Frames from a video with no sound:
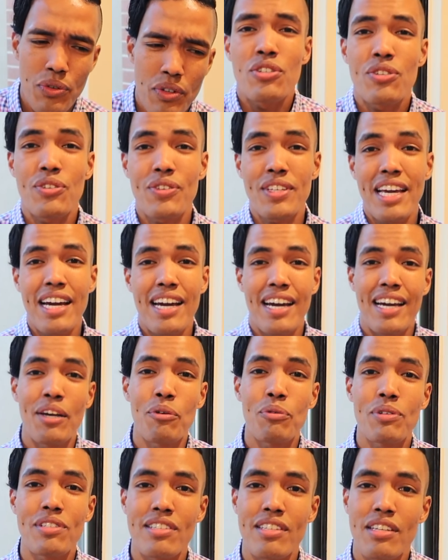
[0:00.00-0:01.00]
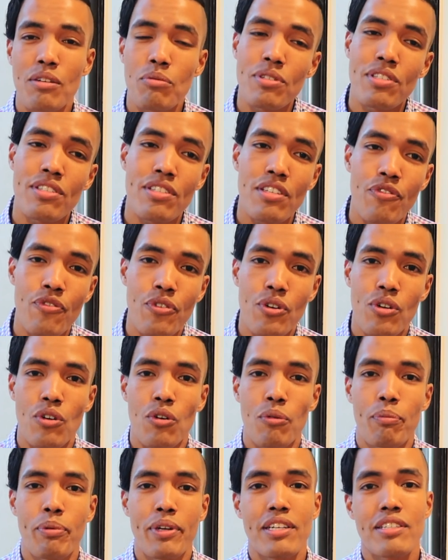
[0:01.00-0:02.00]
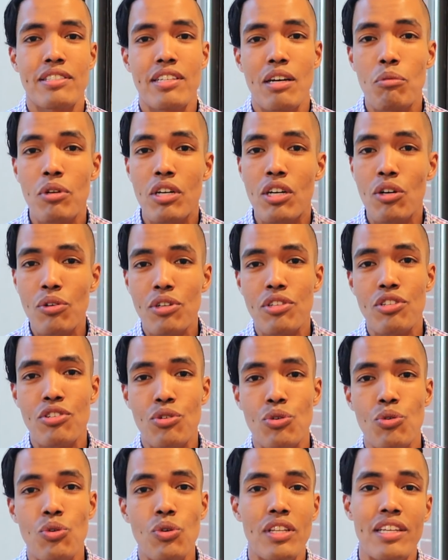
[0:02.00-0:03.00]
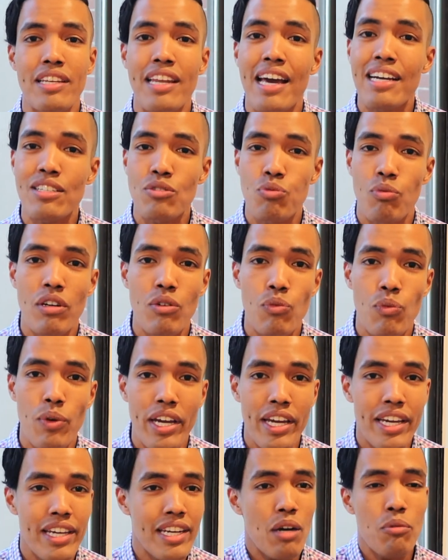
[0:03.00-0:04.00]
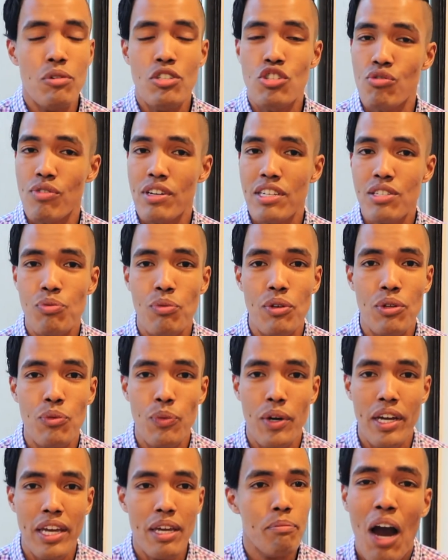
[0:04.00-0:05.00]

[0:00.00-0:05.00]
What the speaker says: So yeah, it was difficult because I would go to school and act one way, and I would dress one way.